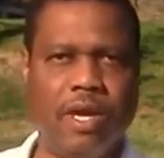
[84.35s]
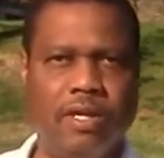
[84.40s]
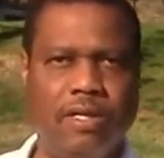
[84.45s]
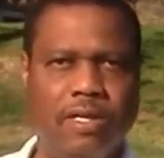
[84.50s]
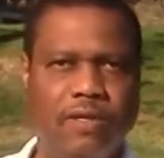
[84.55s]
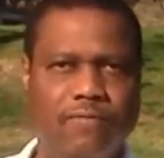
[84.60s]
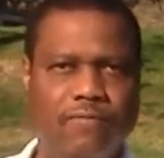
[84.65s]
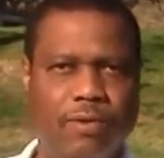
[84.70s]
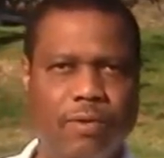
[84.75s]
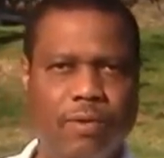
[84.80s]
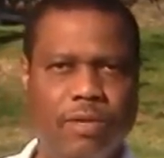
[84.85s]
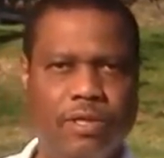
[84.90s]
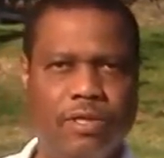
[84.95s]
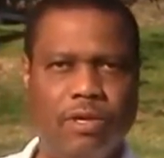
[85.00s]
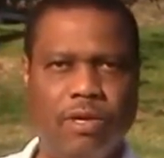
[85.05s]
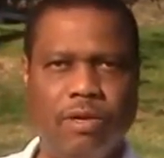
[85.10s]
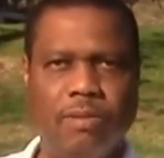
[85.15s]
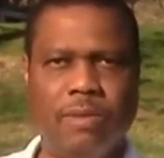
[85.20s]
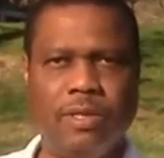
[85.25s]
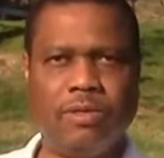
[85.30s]
these viewing
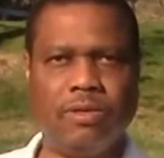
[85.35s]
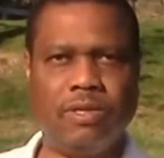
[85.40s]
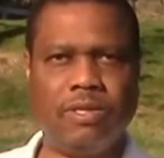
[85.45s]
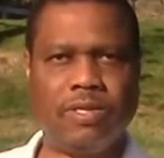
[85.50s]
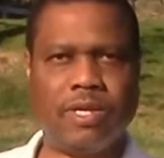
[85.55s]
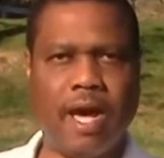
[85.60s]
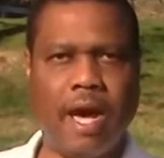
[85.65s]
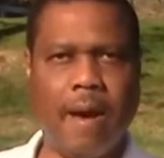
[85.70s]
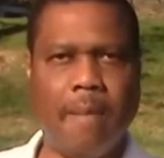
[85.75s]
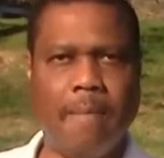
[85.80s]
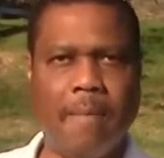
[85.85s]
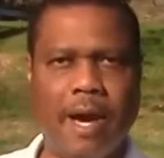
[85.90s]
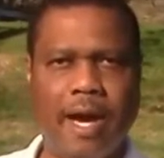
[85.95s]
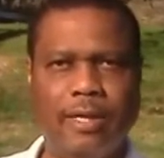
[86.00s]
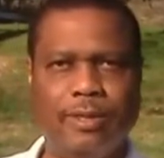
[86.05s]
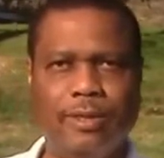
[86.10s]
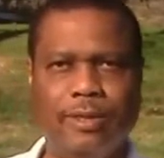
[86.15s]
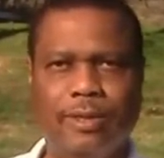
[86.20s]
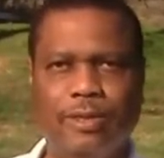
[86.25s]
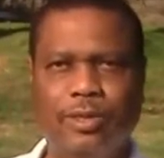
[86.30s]
tournaments or these
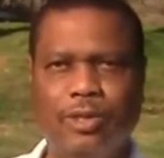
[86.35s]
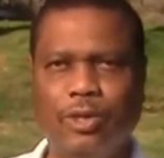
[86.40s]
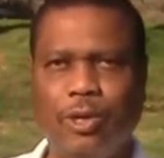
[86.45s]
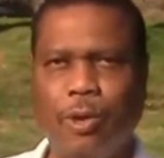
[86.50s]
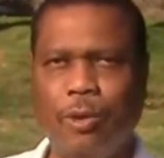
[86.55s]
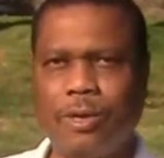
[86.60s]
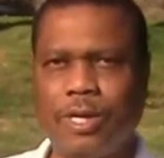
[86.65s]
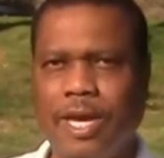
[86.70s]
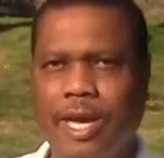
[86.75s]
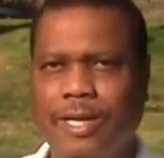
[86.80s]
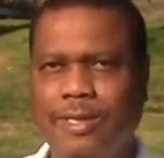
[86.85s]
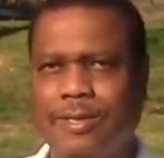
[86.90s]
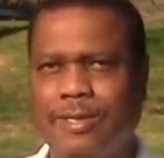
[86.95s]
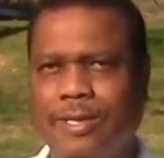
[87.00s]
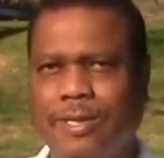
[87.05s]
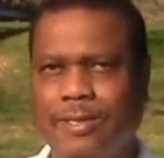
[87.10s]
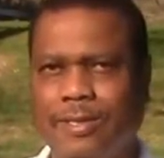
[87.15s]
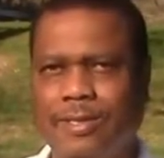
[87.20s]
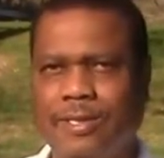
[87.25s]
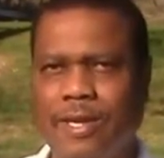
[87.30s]
combines and these
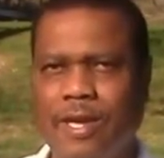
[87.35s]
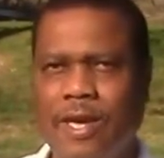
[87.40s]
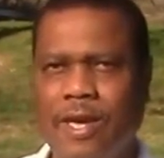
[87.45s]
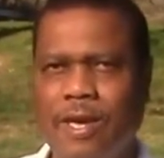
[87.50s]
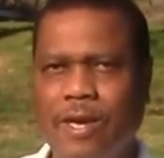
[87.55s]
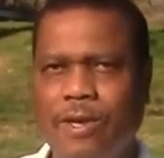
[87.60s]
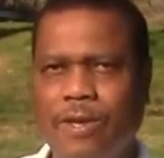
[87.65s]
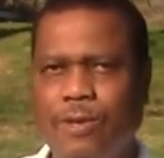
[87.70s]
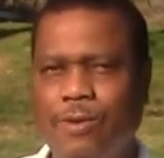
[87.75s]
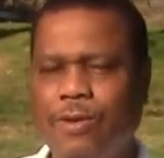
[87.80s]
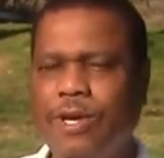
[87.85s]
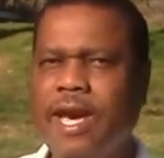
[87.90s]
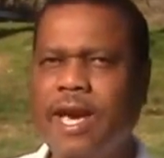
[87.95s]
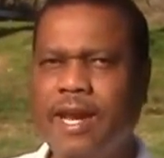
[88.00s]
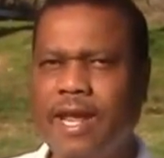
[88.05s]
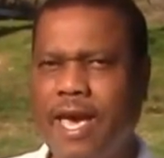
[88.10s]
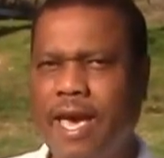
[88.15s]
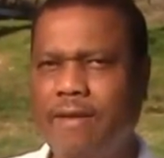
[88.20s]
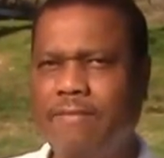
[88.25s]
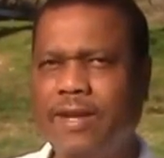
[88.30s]
showcases, you
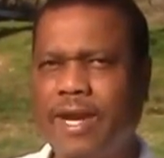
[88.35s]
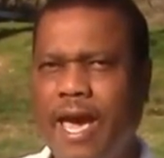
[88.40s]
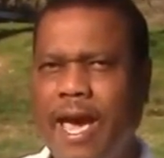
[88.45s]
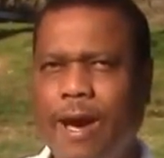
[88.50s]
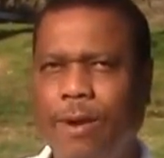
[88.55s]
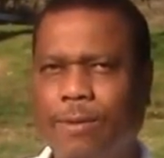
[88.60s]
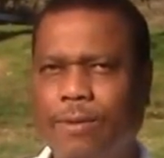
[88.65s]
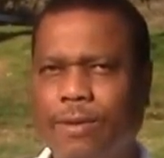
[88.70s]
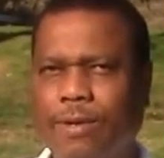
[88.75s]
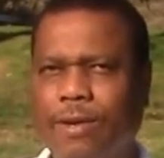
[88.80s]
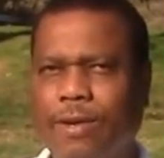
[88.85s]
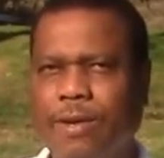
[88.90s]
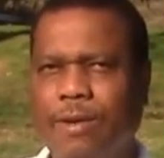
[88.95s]
kind of have an out.